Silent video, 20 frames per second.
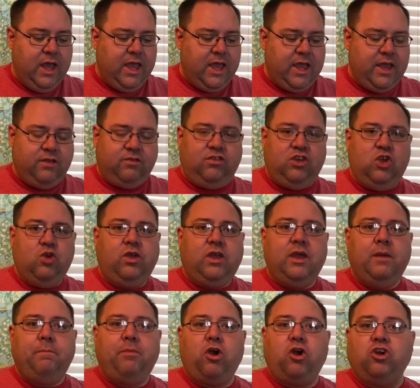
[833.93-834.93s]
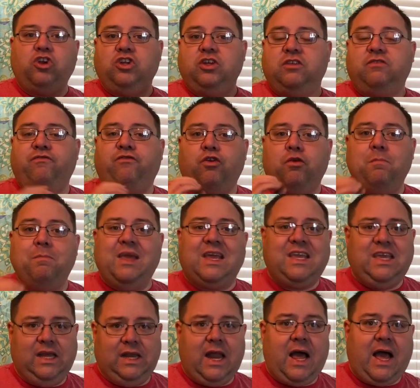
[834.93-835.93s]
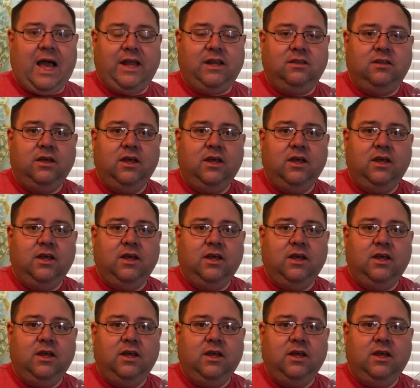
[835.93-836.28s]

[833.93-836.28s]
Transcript: is you can purchase vermiculite.